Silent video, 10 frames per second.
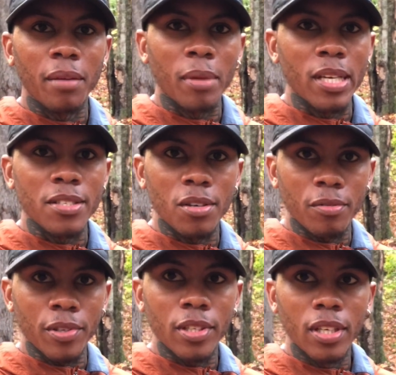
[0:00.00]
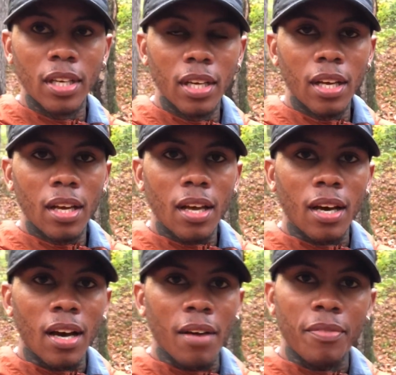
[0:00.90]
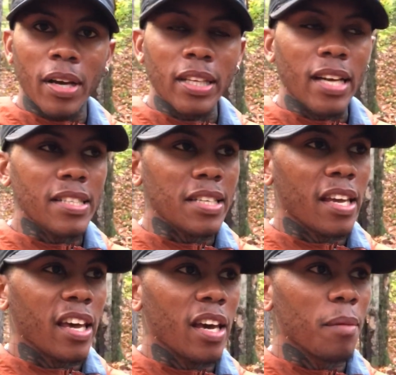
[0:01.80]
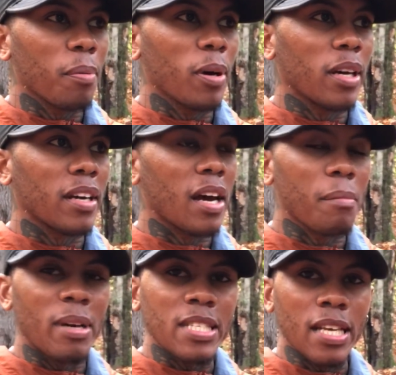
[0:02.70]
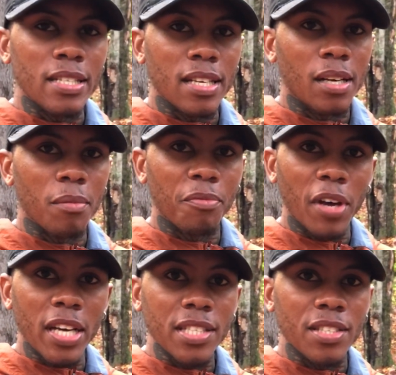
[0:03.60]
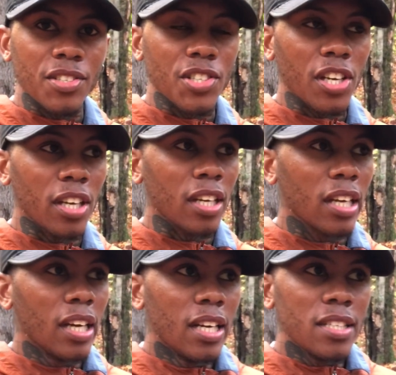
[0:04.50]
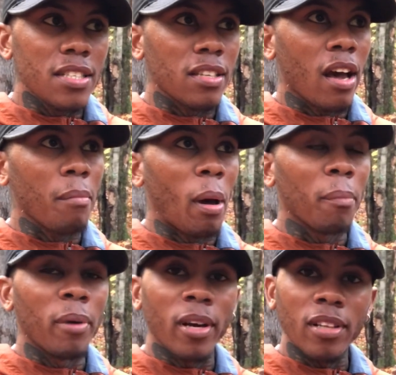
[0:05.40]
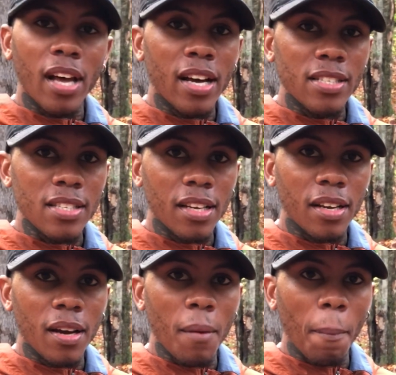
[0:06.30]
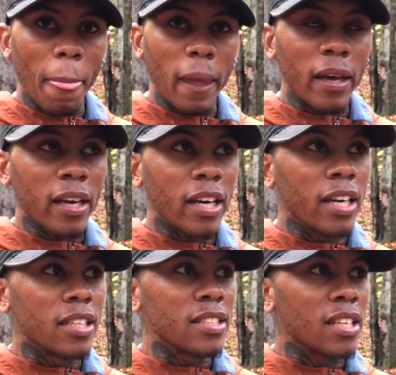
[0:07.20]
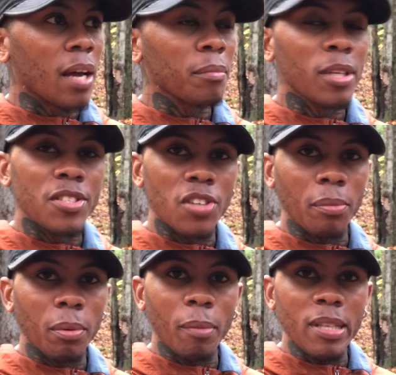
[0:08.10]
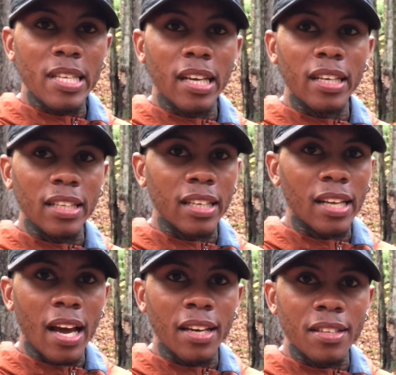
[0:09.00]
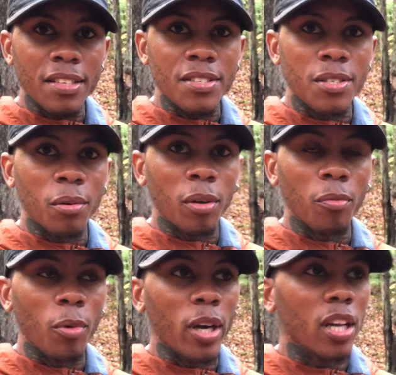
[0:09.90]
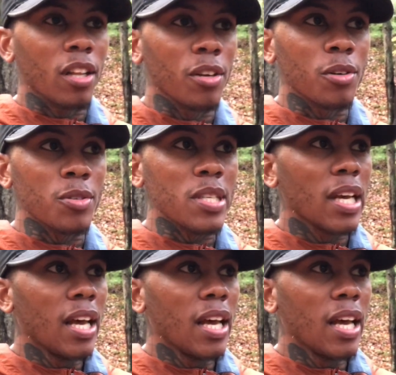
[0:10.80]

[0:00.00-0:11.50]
am that it's over. I finally got to camp. I got my tent set up fast as shit. Just got my bear line set up, and I'm gonna jump in my tent, get out of these soaking wet clothes,